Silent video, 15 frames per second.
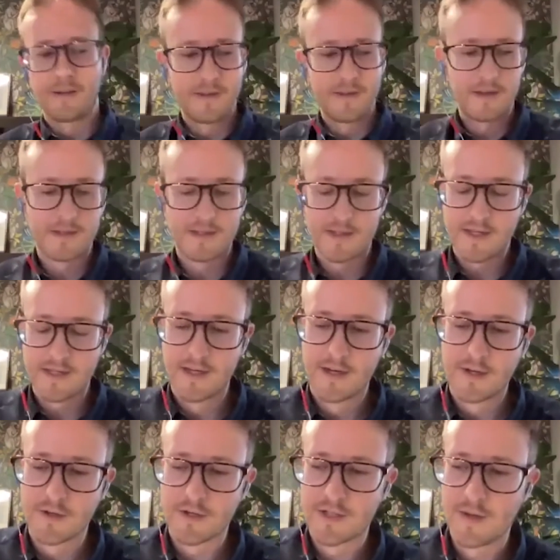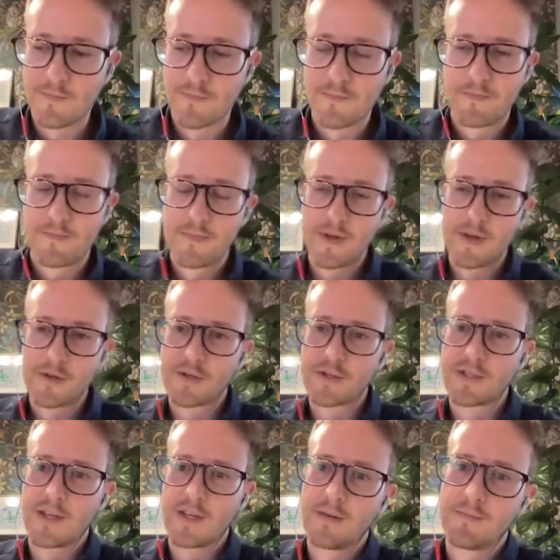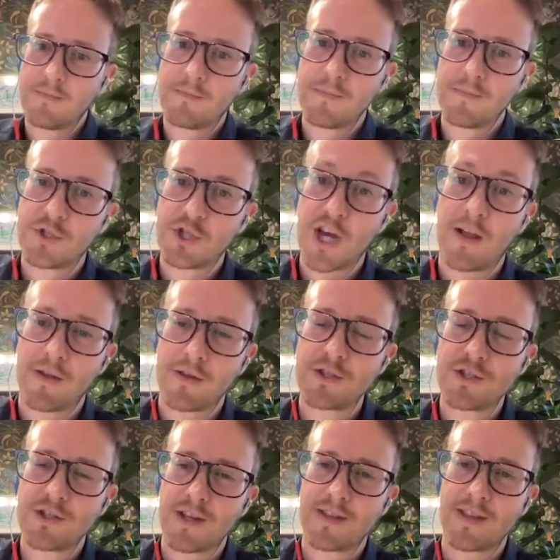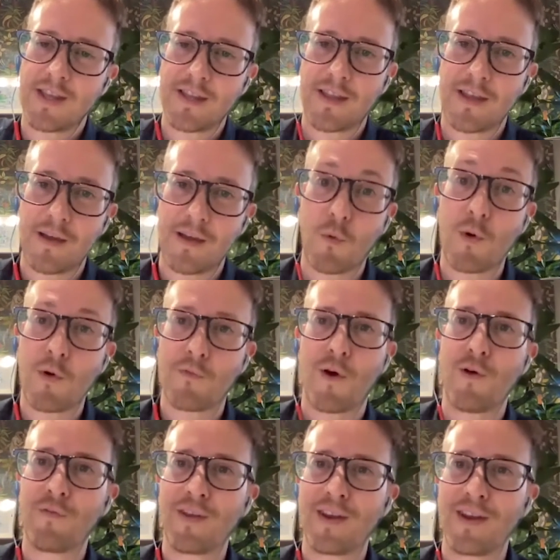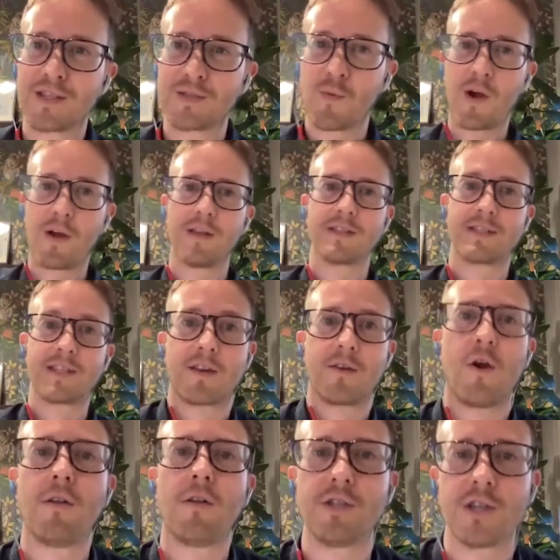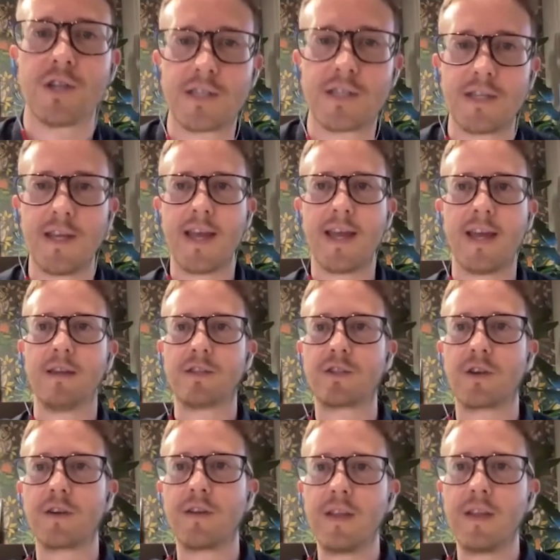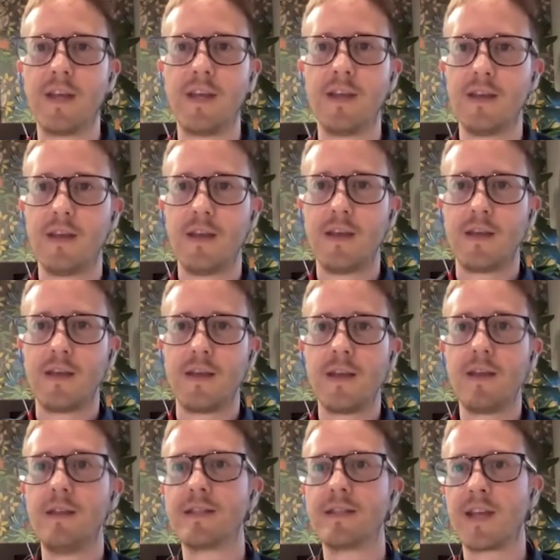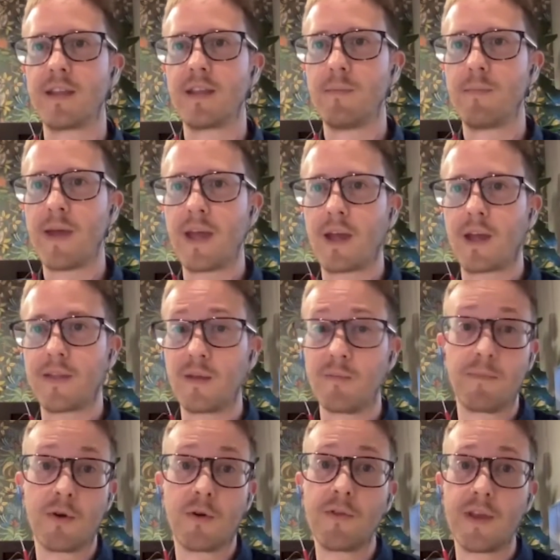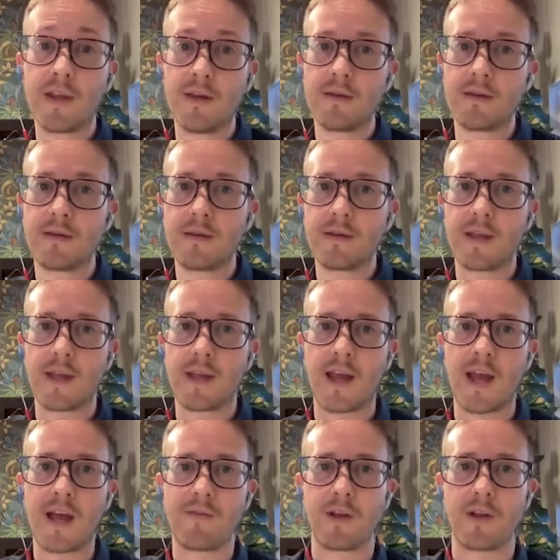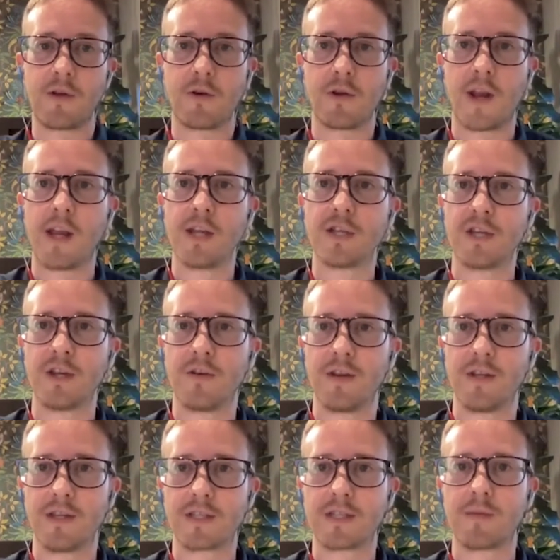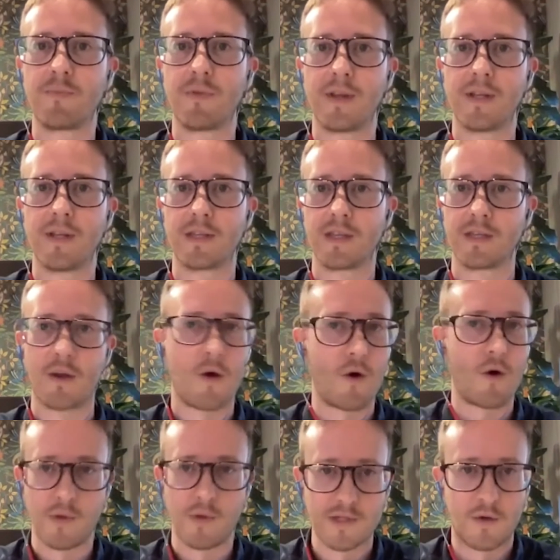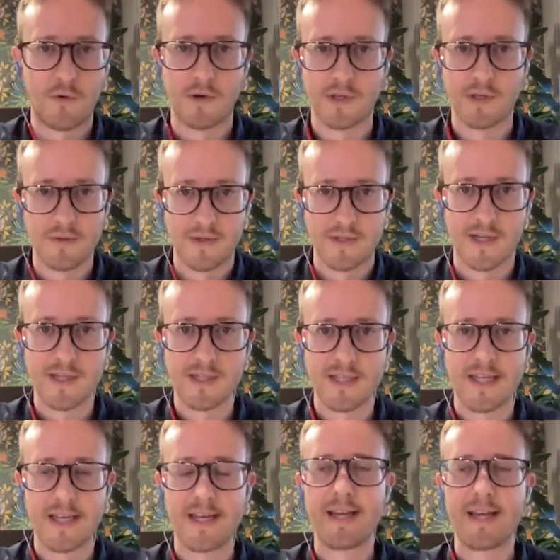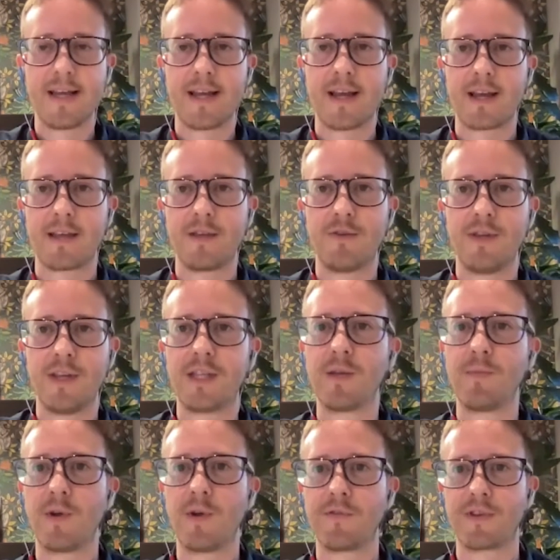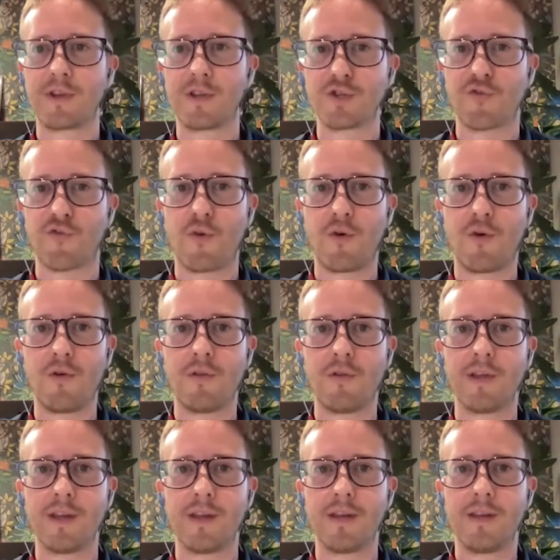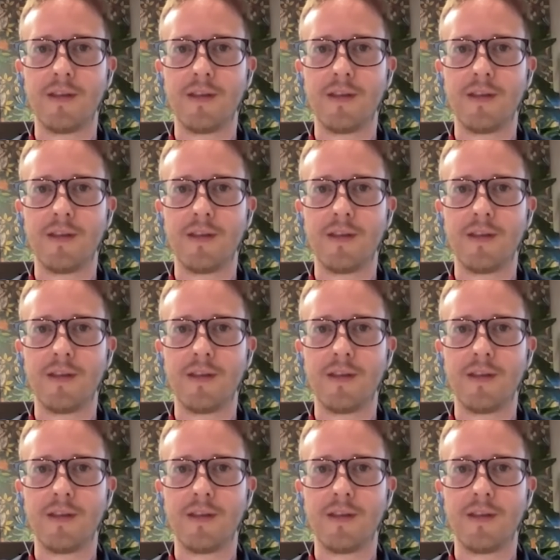think it's an interesting challenge. I think we're evolving as well as technologists, and certainly inside the bank, I think building and having a good engineering discipline is always going to exist. You need to be able to control and